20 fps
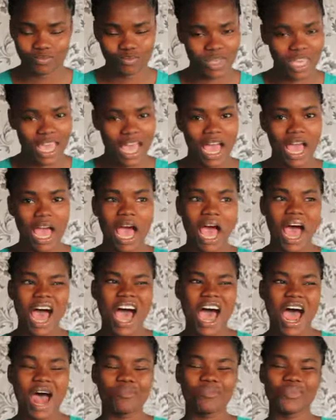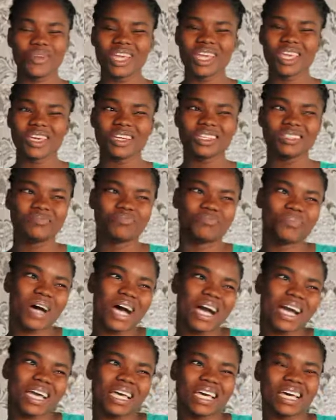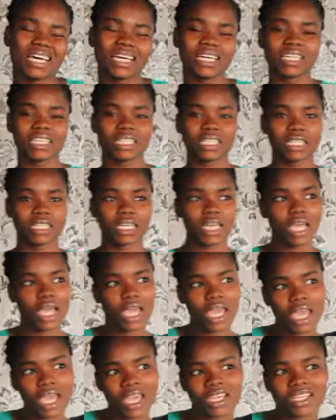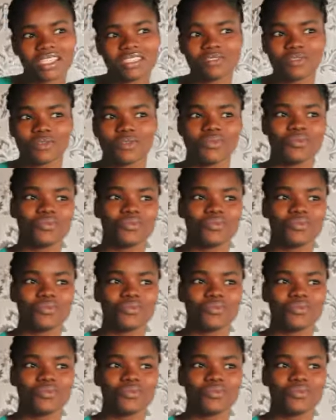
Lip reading: Yeah, I bring you back again.